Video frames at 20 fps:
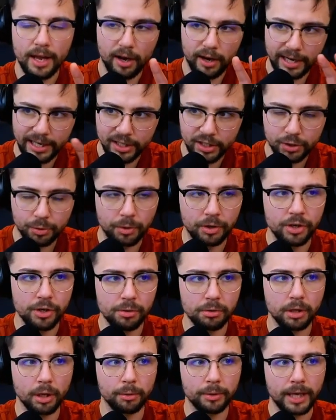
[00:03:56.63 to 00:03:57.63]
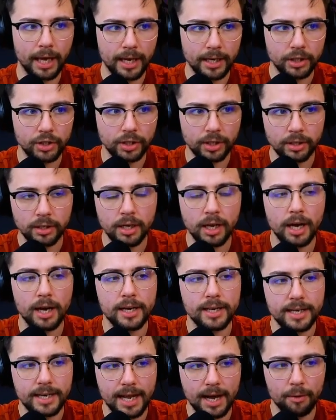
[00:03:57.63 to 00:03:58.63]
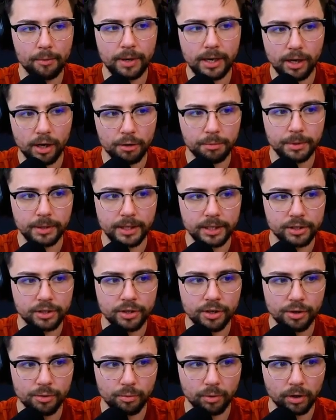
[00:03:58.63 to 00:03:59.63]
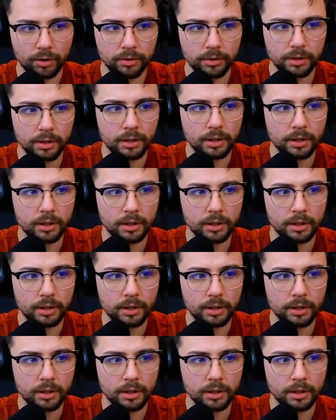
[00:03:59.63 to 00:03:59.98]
into a new location. And now when I open this new one,